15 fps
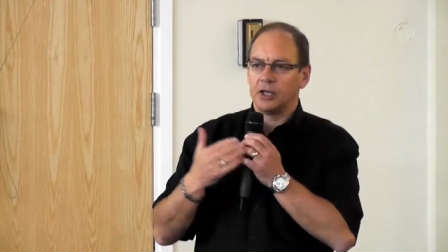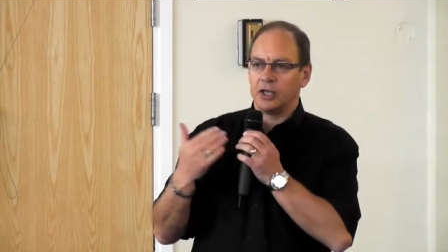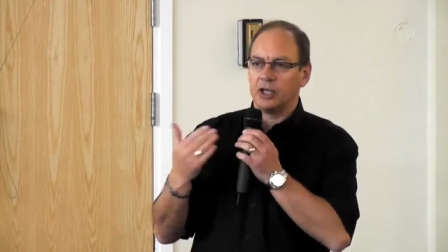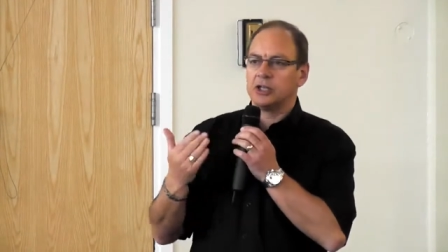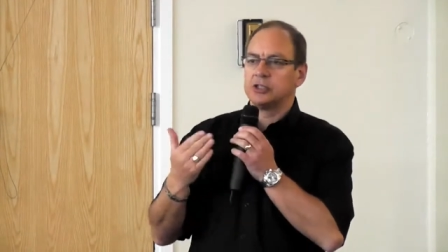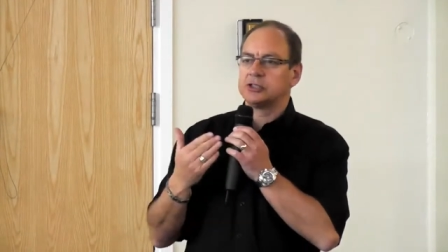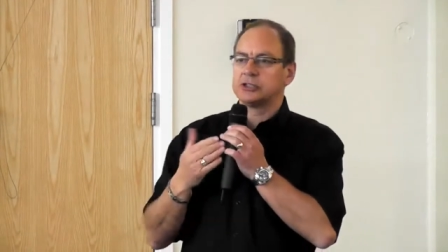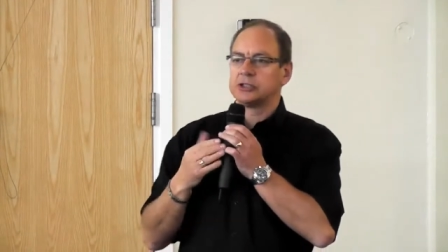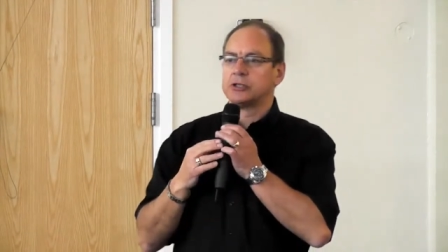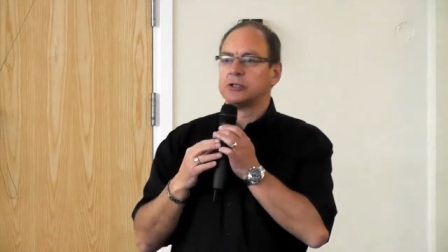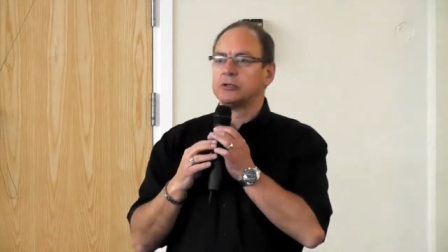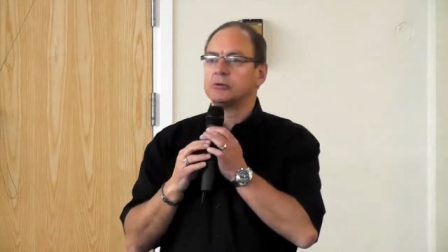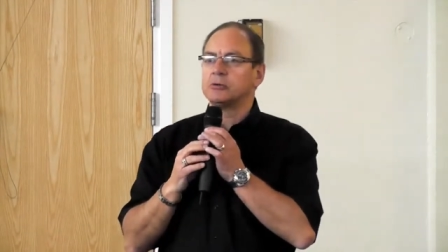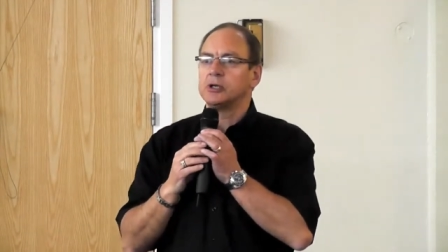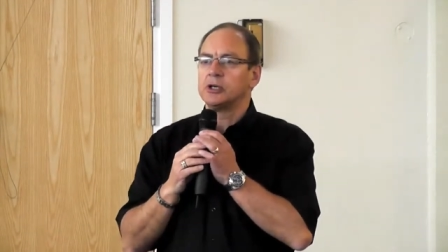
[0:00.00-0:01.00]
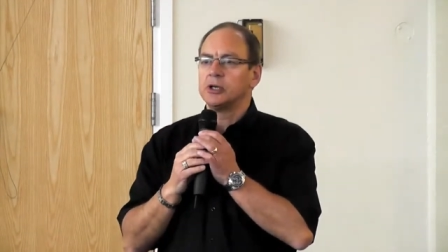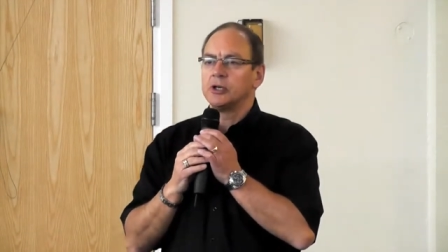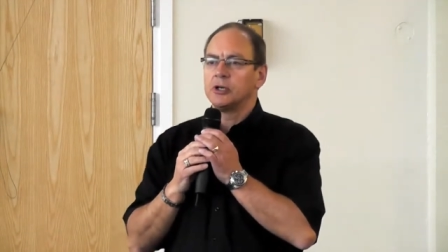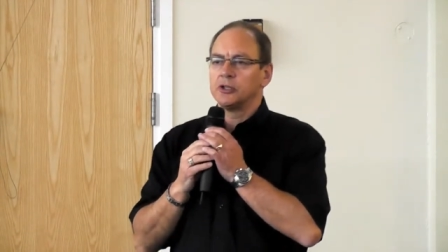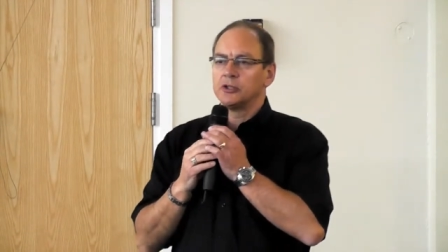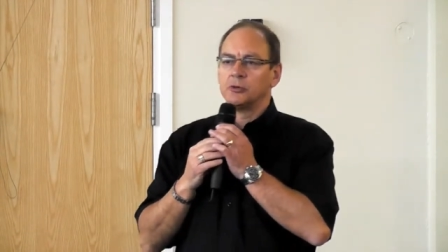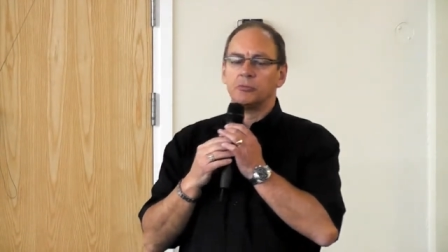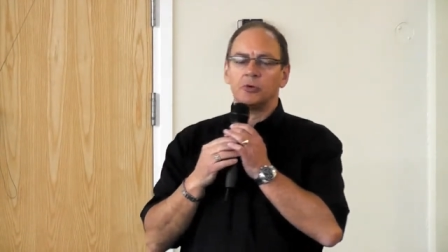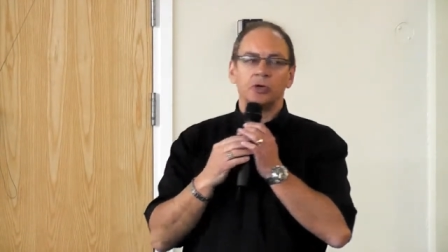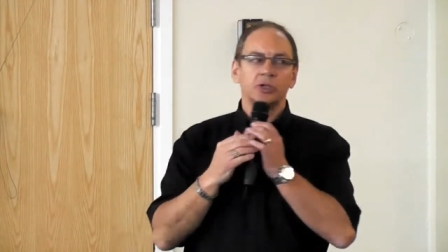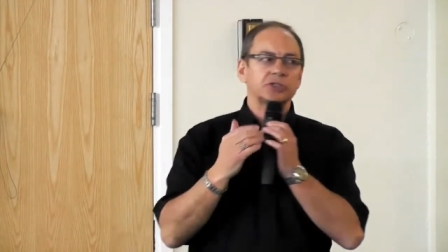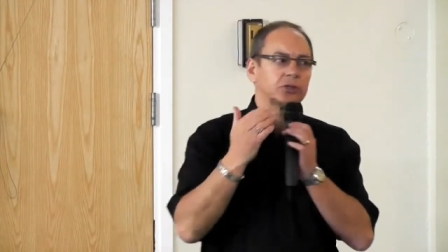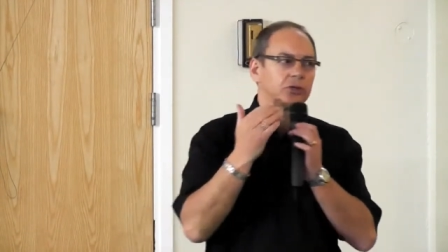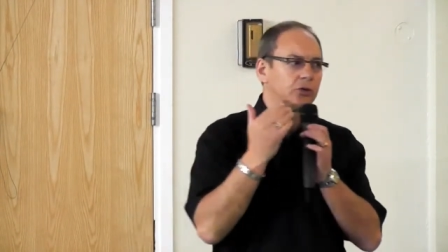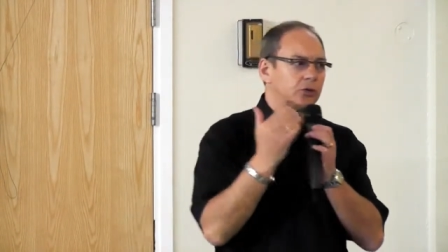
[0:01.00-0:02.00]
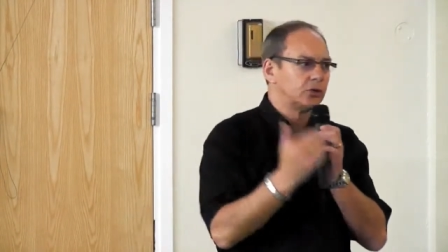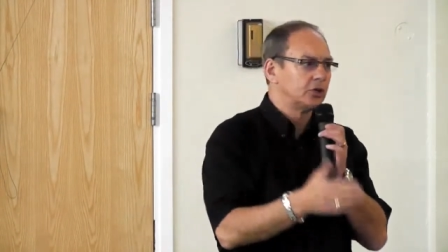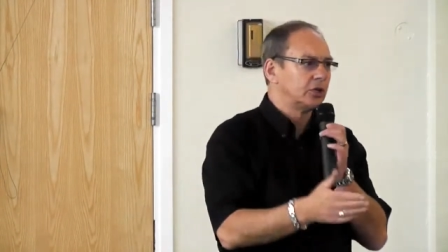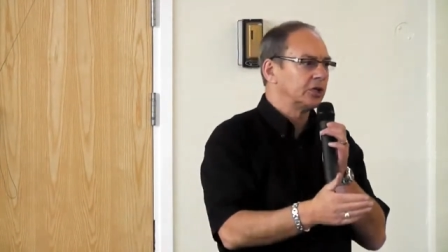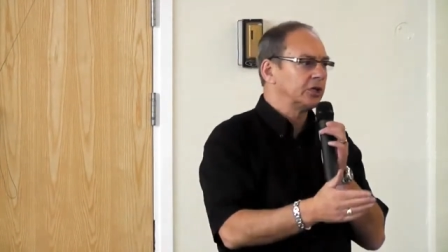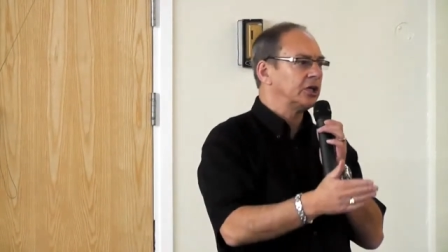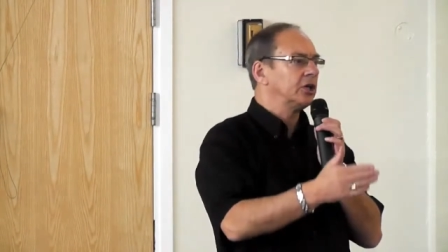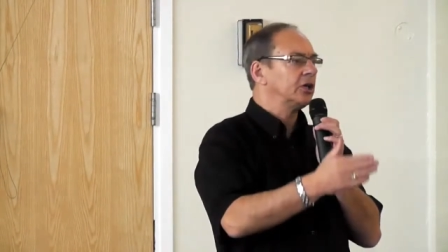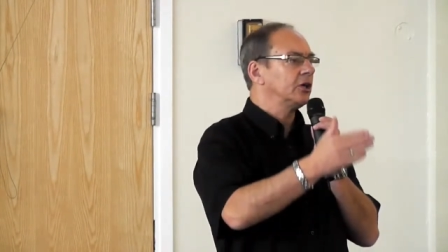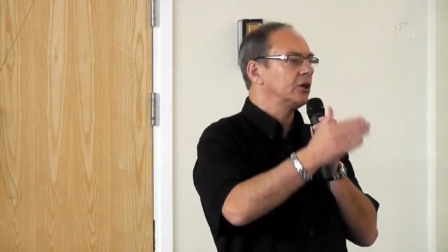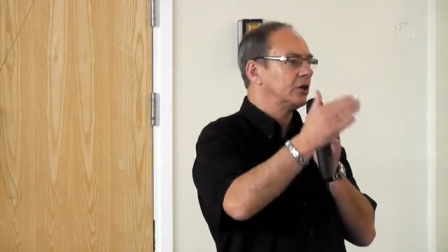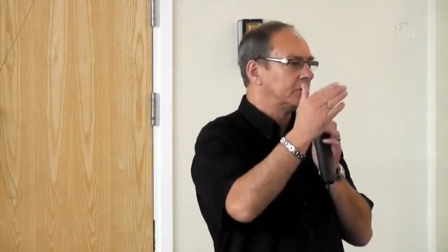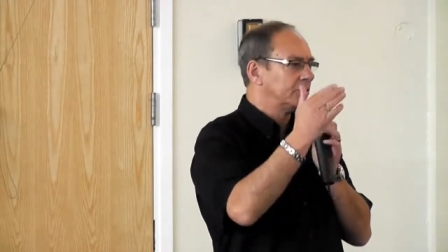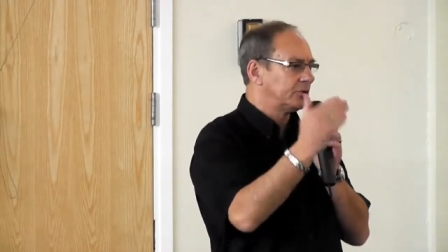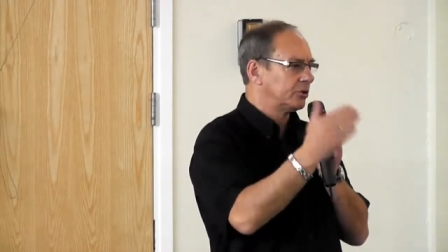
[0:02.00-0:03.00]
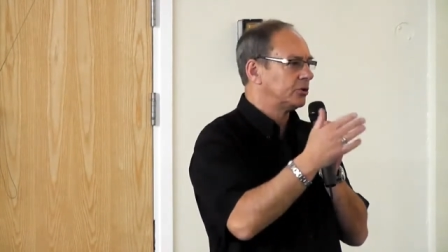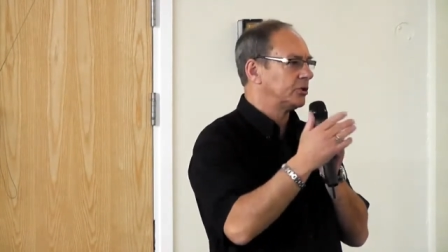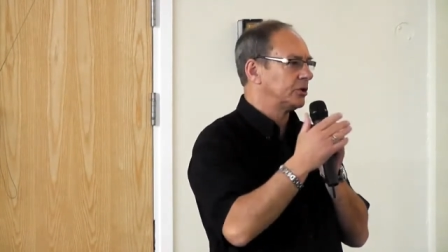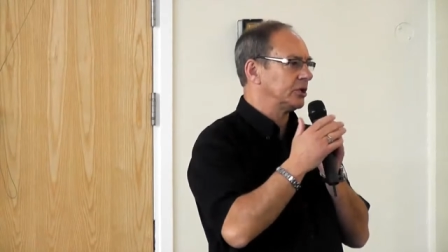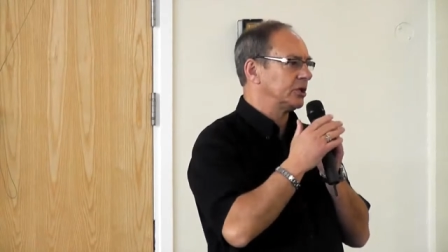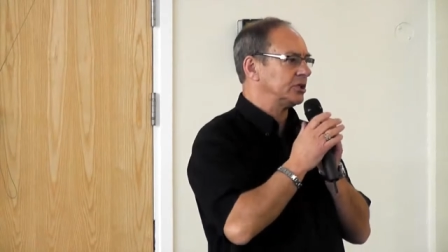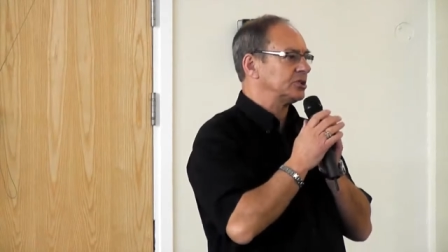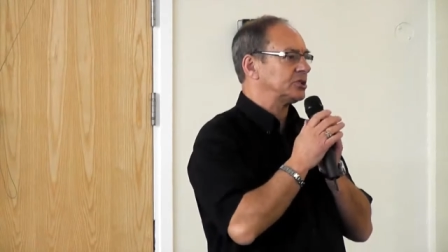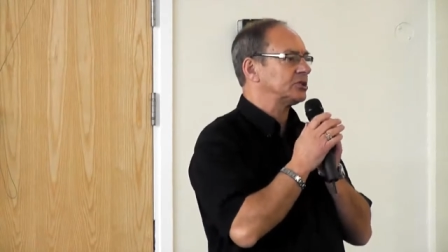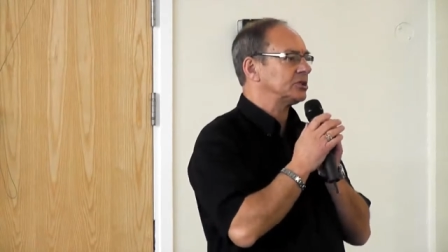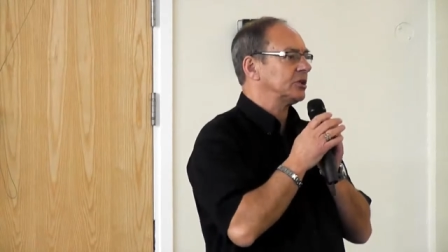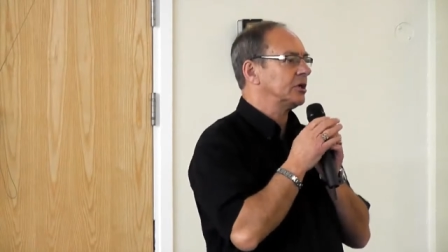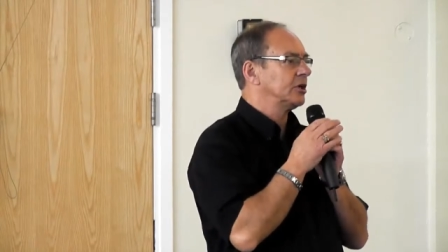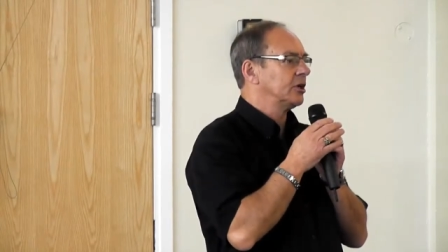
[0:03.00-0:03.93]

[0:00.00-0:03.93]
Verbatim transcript: into the most holy of holies,